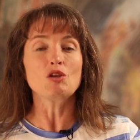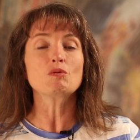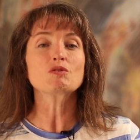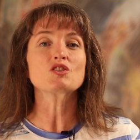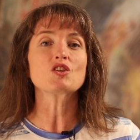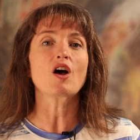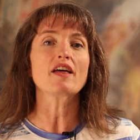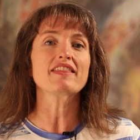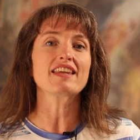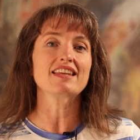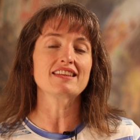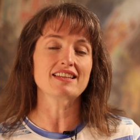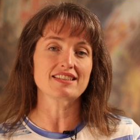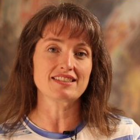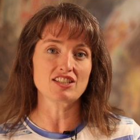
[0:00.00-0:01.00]
You saw that
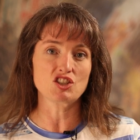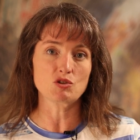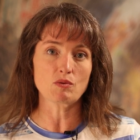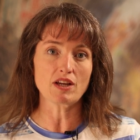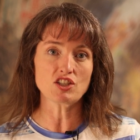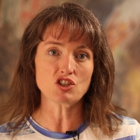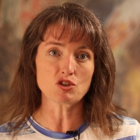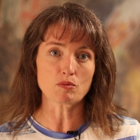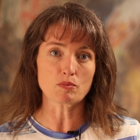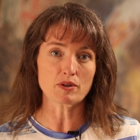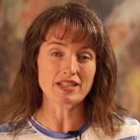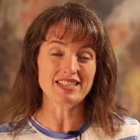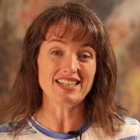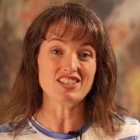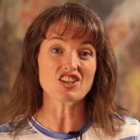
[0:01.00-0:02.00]
in the situational
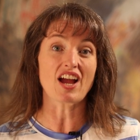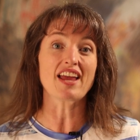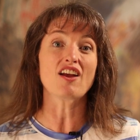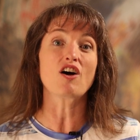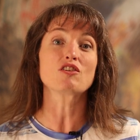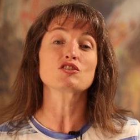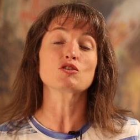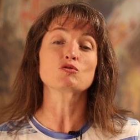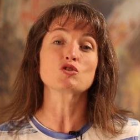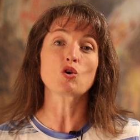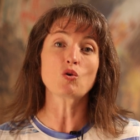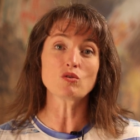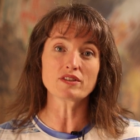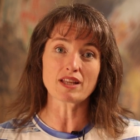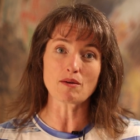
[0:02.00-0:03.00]
pre-teach, I also
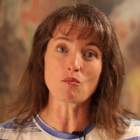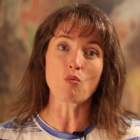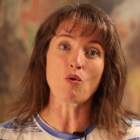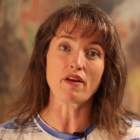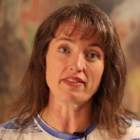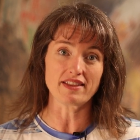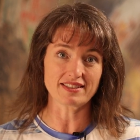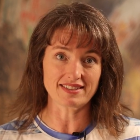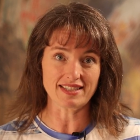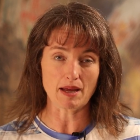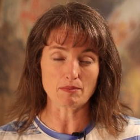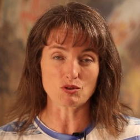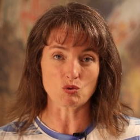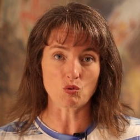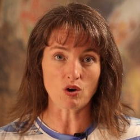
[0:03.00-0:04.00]
told them what the
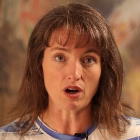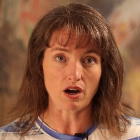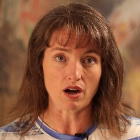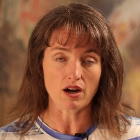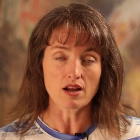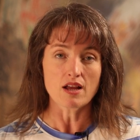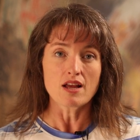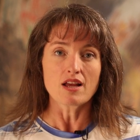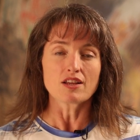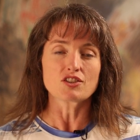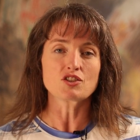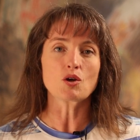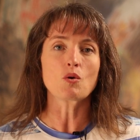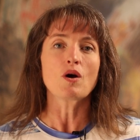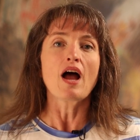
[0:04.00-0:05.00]
steps were.
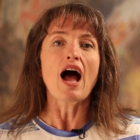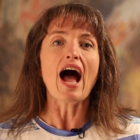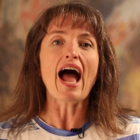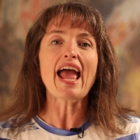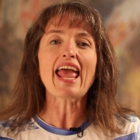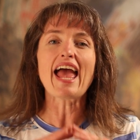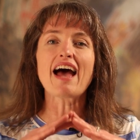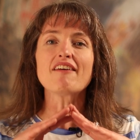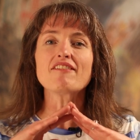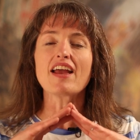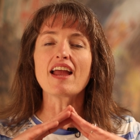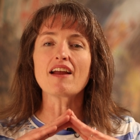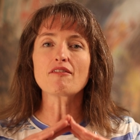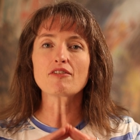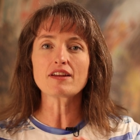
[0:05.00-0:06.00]
So I
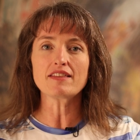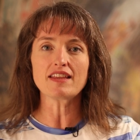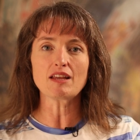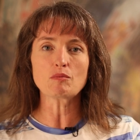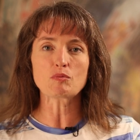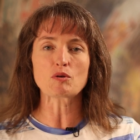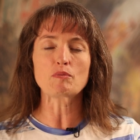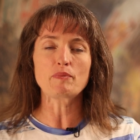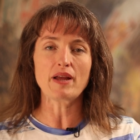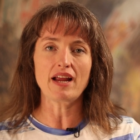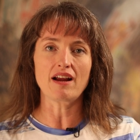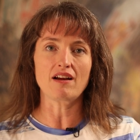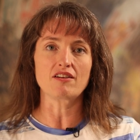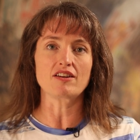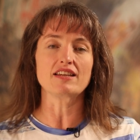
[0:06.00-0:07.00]
have everything
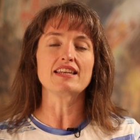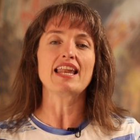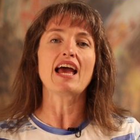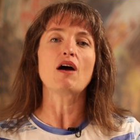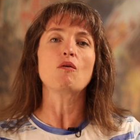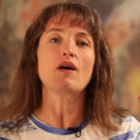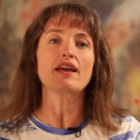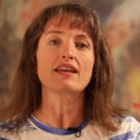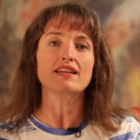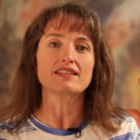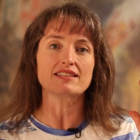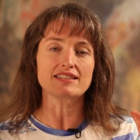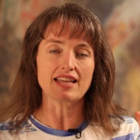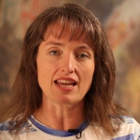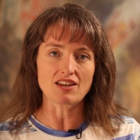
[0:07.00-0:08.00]
prepared. Now I
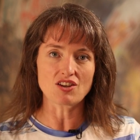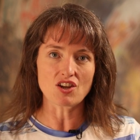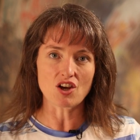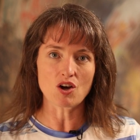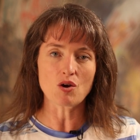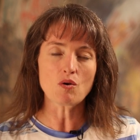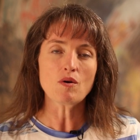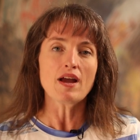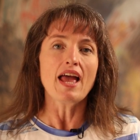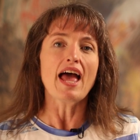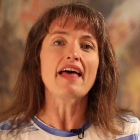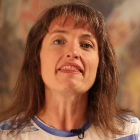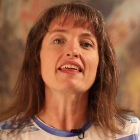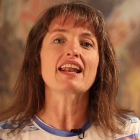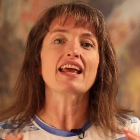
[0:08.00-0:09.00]
can say no,
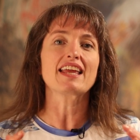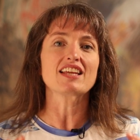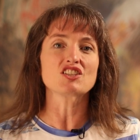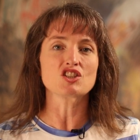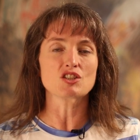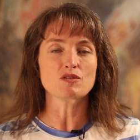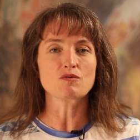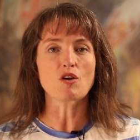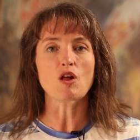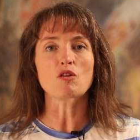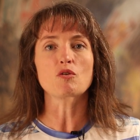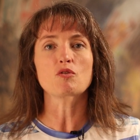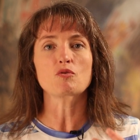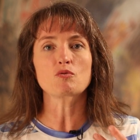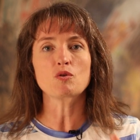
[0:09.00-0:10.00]
and then I can just
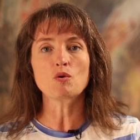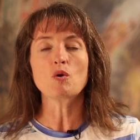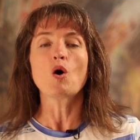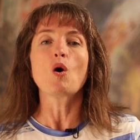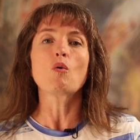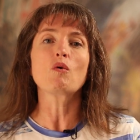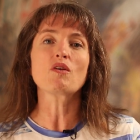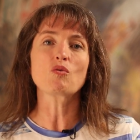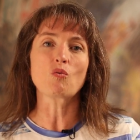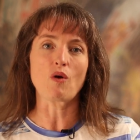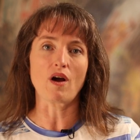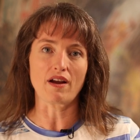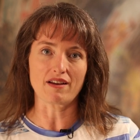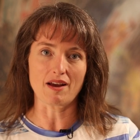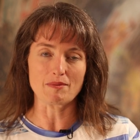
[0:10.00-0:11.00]
follow through with
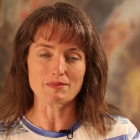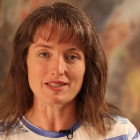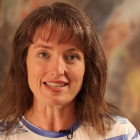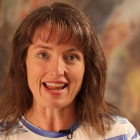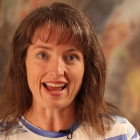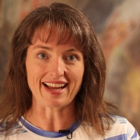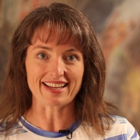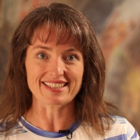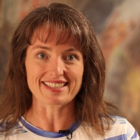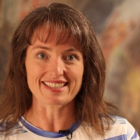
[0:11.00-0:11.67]
what comes next.